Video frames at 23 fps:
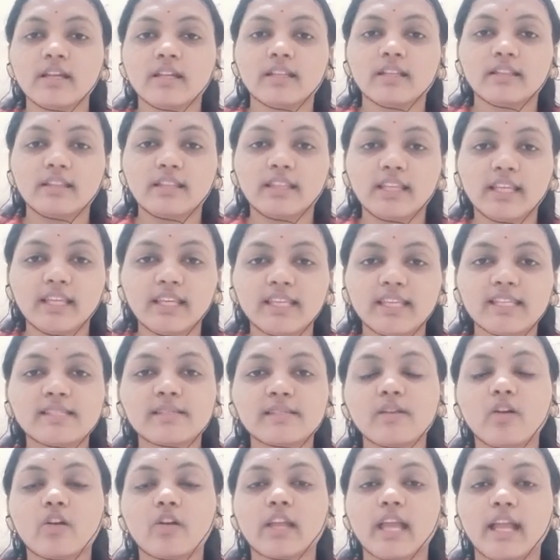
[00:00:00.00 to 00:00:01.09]
these
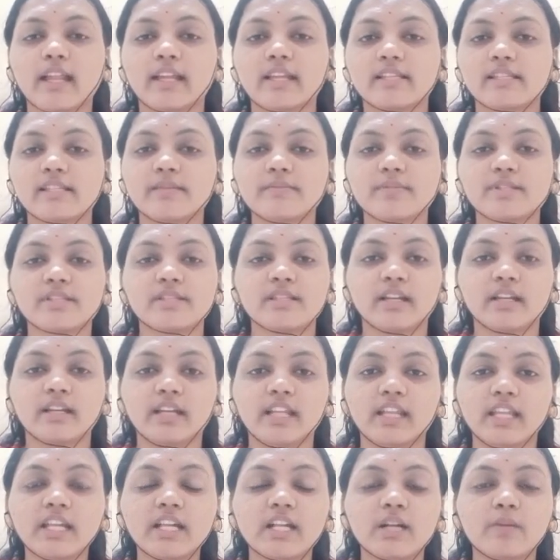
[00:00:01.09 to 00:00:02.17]
organisms, they
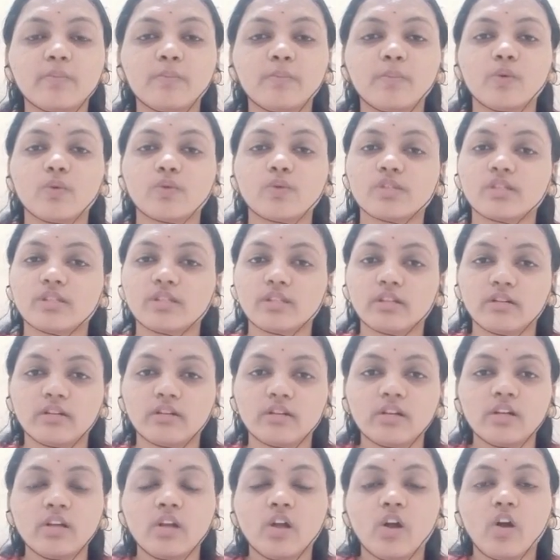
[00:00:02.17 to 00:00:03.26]
decompose the
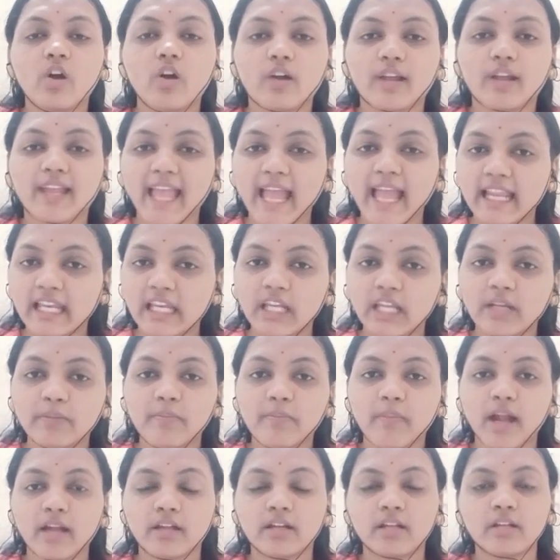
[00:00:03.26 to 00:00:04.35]
organic
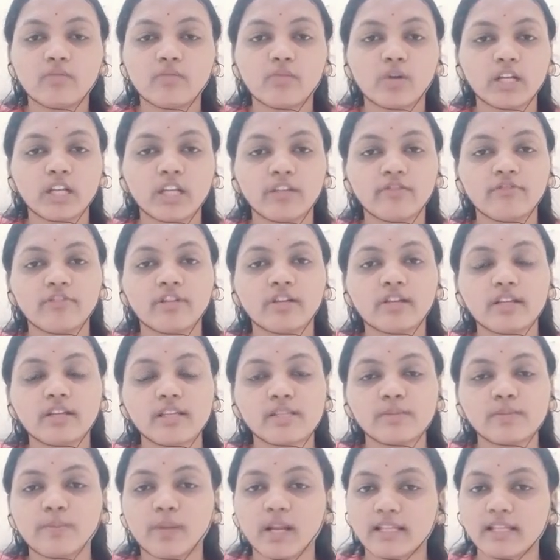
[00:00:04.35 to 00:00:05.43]
matter, whatever is
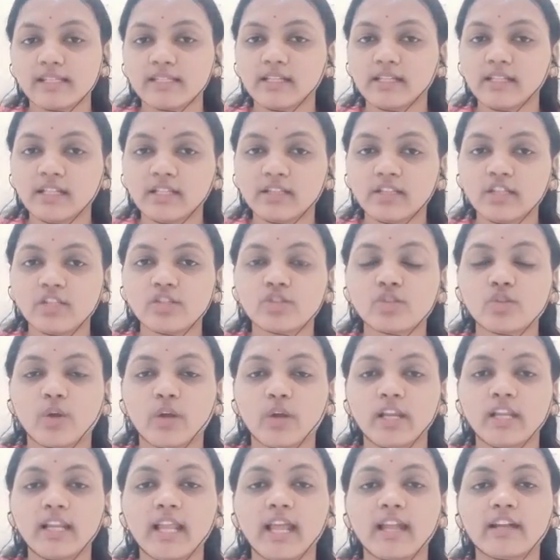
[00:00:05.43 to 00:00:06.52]
present in the soil,
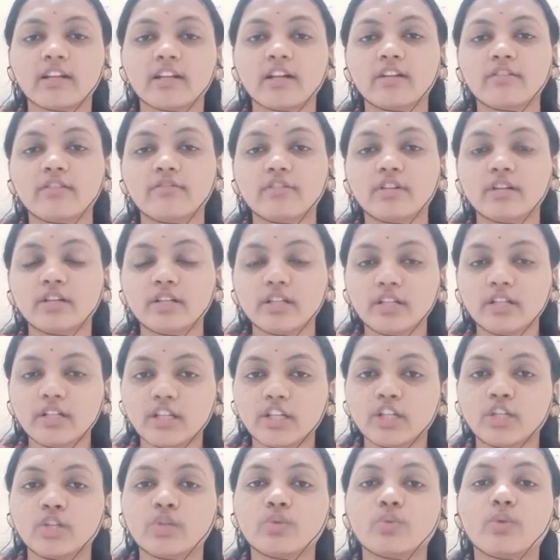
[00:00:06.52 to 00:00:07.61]
and convert it
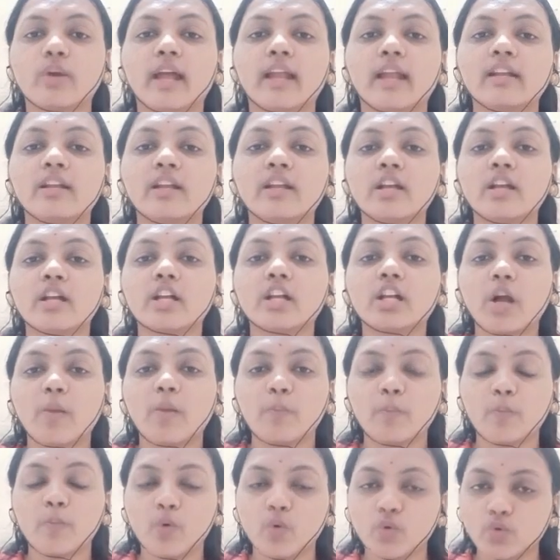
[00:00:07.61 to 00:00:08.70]
into an
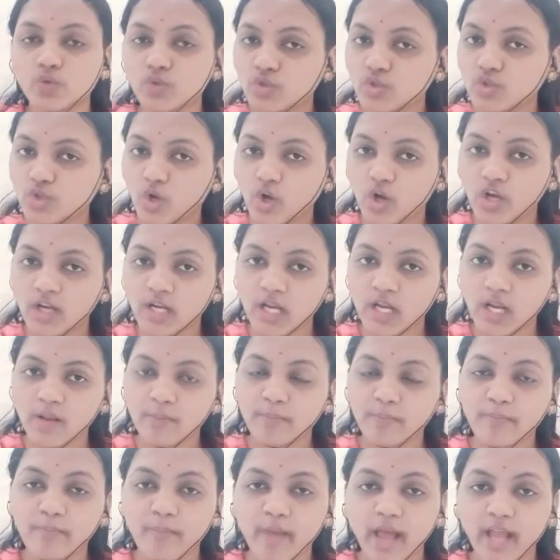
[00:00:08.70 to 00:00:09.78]
compost or
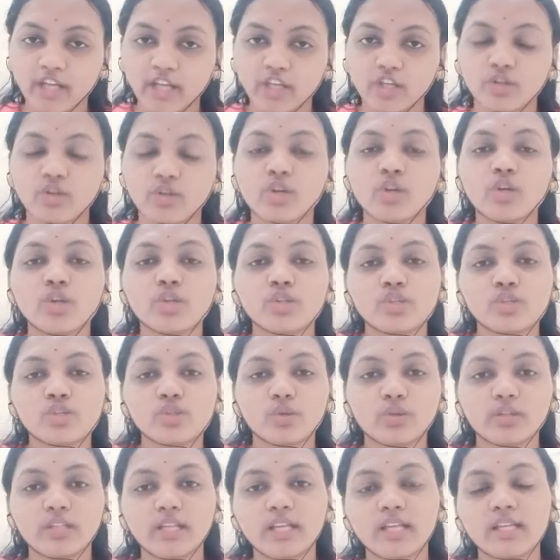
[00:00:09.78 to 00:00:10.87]
manure. So
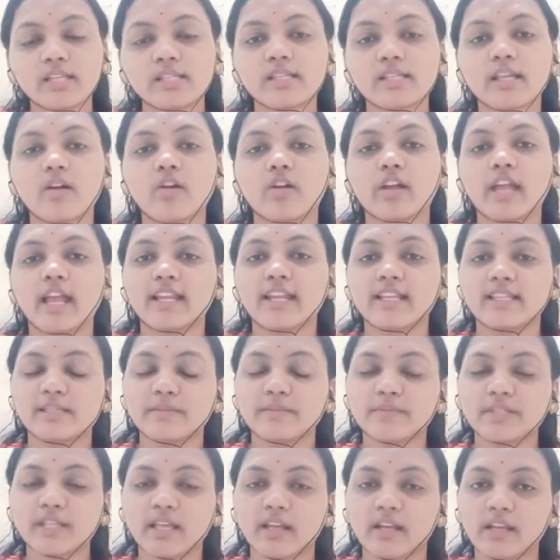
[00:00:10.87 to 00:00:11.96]
these organisms
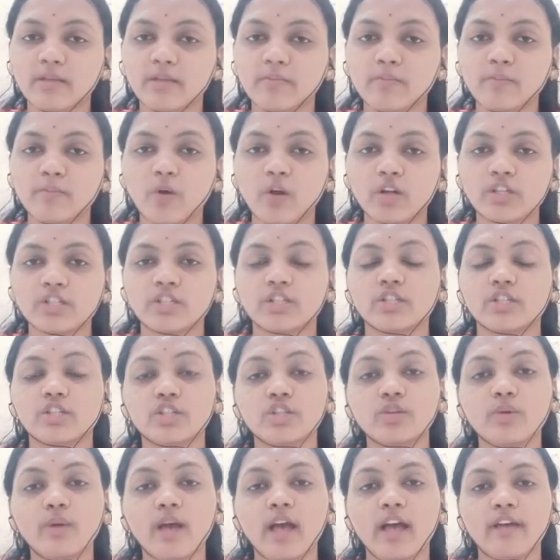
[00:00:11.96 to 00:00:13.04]
are important. You
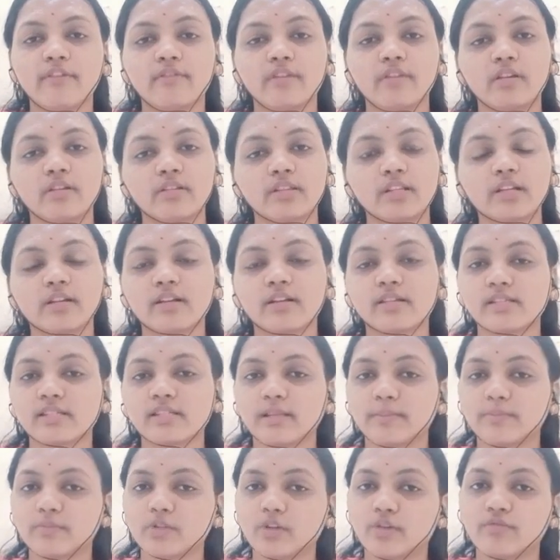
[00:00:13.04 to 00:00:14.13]
have learned the
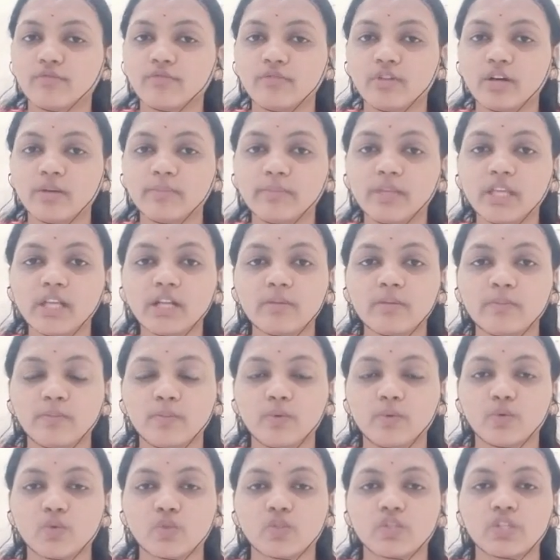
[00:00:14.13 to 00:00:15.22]
concept of
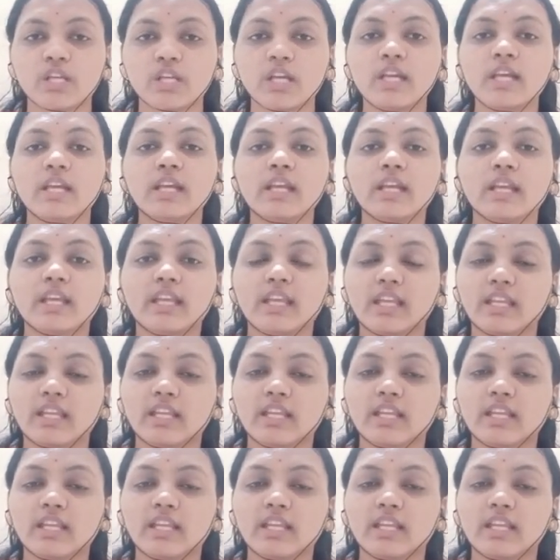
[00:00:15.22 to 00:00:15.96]
vermicompost in